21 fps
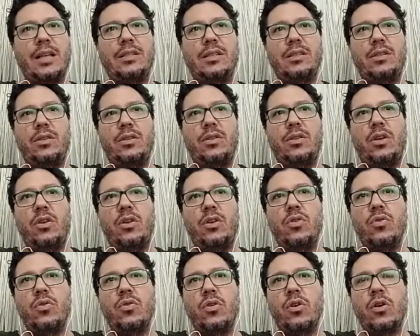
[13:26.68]
in
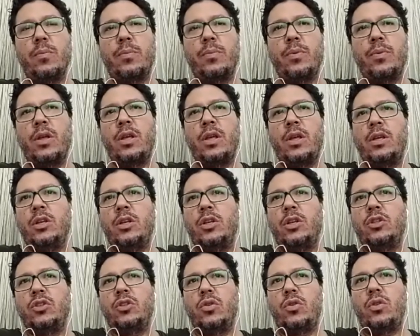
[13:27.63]
Europe.
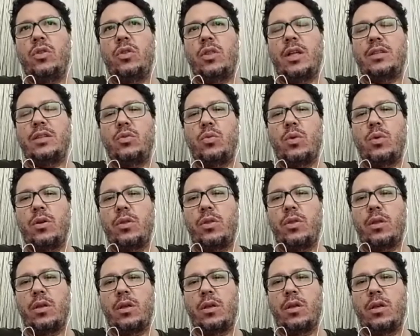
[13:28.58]
So that's where
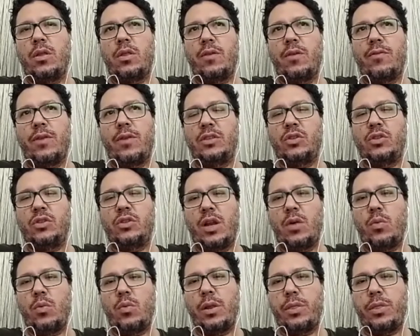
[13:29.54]
the Venezuelan
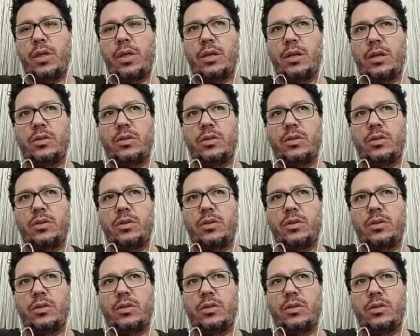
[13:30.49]
wealth is.